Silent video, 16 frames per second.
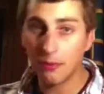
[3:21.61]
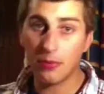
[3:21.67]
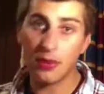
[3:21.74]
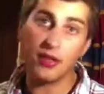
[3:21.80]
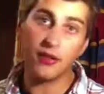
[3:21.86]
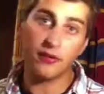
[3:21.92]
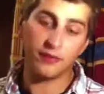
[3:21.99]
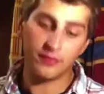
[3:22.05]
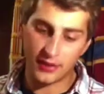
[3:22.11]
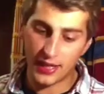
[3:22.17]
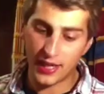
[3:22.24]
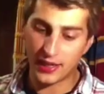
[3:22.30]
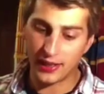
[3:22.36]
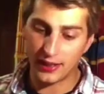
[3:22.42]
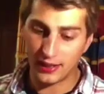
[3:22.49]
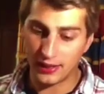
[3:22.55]
But
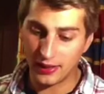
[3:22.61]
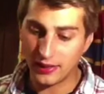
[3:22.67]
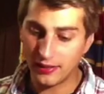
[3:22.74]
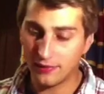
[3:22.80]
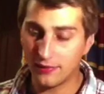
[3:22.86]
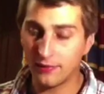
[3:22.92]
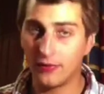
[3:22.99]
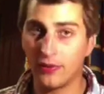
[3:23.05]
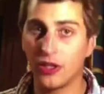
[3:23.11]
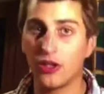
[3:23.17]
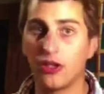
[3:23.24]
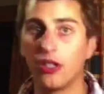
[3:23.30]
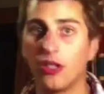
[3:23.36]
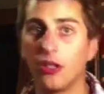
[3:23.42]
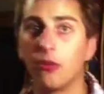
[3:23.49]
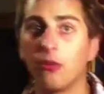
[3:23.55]
technically,
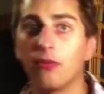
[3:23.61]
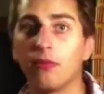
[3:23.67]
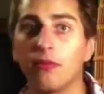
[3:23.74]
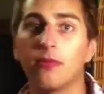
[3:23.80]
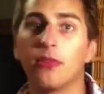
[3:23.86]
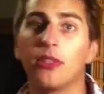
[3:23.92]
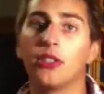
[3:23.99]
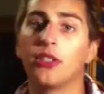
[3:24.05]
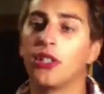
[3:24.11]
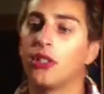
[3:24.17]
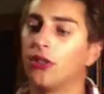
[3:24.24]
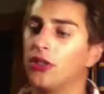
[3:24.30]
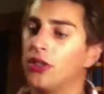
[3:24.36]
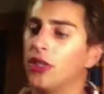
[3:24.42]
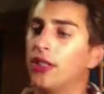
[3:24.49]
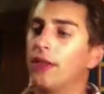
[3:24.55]
your
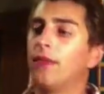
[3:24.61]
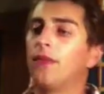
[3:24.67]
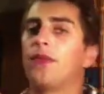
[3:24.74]
soldier,